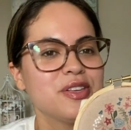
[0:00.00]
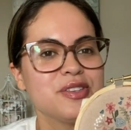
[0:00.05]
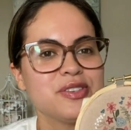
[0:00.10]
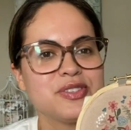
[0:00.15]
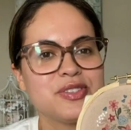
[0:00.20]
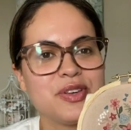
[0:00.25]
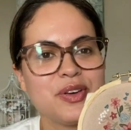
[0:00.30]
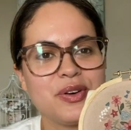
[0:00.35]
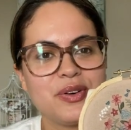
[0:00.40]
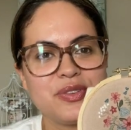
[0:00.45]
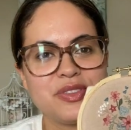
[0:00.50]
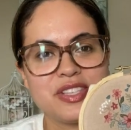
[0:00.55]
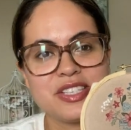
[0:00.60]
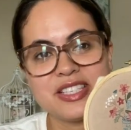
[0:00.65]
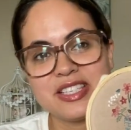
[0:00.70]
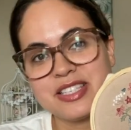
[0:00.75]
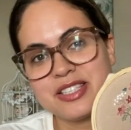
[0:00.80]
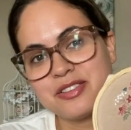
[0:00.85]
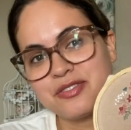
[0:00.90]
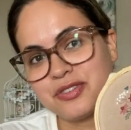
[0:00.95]
So
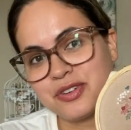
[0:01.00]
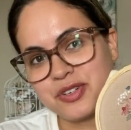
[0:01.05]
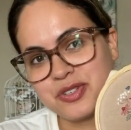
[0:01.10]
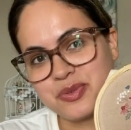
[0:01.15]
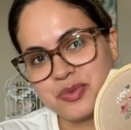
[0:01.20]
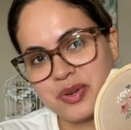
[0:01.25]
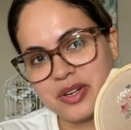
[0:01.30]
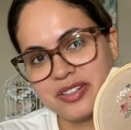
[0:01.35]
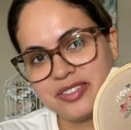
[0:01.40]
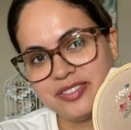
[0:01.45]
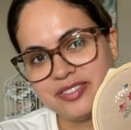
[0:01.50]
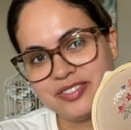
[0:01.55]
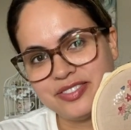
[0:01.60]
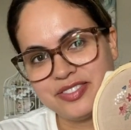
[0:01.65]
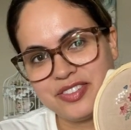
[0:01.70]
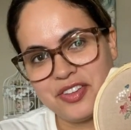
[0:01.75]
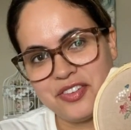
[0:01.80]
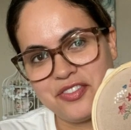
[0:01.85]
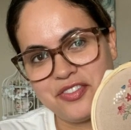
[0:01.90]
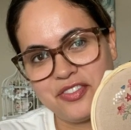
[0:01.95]
this is the first one,
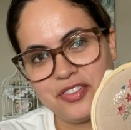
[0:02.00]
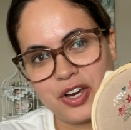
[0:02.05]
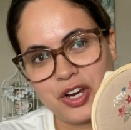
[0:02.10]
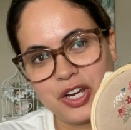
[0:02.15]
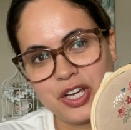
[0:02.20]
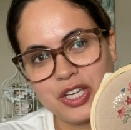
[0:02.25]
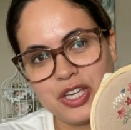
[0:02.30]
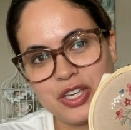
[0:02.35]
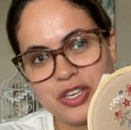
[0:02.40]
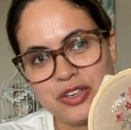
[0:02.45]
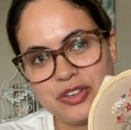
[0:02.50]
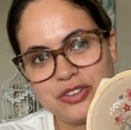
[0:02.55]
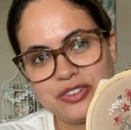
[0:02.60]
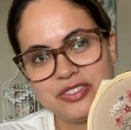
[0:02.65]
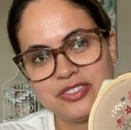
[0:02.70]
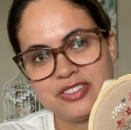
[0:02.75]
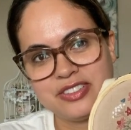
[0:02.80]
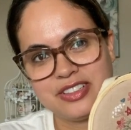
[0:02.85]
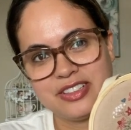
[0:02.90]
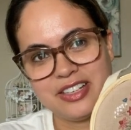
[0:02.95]
very
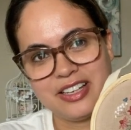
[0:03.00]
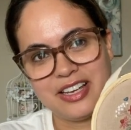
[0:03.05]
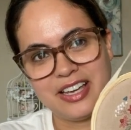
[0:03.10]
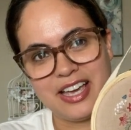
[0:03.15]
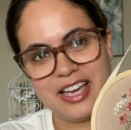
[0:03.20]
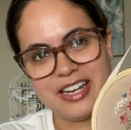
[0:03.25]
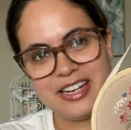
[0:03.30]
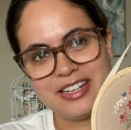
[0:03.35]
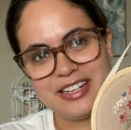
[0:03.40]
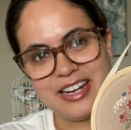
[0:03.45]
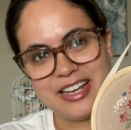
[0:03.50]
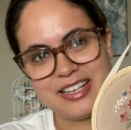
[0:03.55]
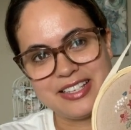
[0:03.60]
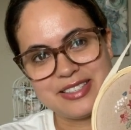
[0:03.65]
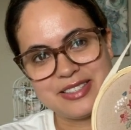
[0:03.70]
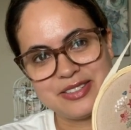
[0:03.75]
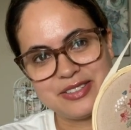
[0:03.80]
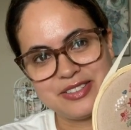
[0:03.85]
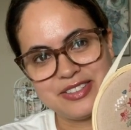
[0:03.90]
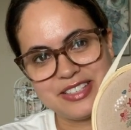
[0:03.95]
cute. Again, a
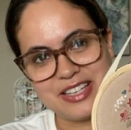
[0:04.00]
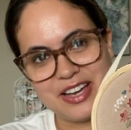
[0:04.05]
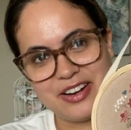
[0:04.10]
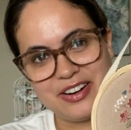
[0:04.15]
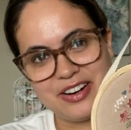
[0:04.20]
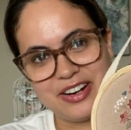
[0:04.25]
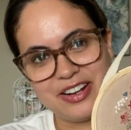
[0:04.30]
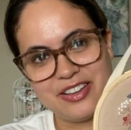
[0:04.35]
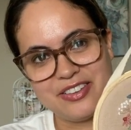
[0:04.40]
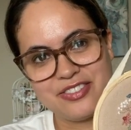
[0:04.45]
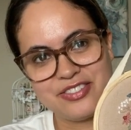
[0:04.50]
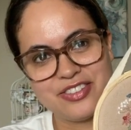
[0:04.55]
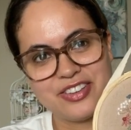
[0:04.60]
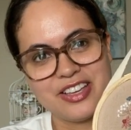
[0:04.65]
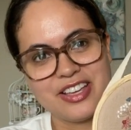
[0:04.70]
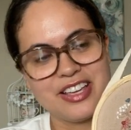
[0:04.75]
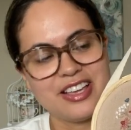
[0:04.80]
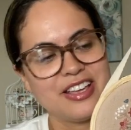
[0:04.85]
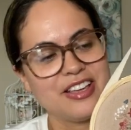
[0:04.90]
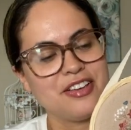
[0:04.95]
nice little decorative
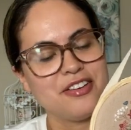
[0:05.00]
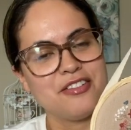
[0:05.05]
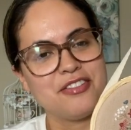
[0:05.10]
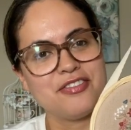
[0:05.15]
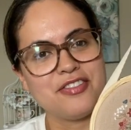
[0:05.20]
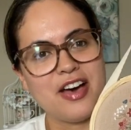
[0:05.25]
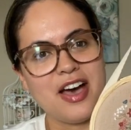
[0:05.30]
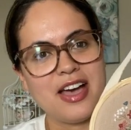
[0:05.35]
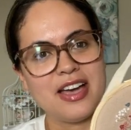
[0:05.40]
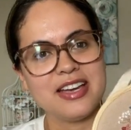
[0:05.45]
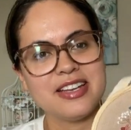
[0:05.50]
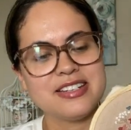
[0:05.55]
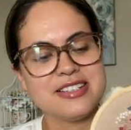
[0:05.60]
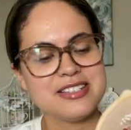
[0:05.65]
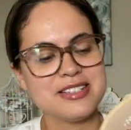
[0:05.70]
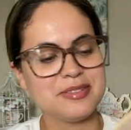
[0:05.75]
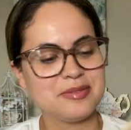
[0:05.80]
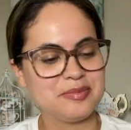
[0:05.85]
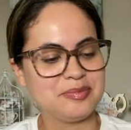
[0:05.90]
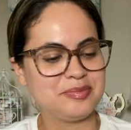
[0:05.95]

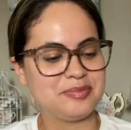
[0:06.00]
find.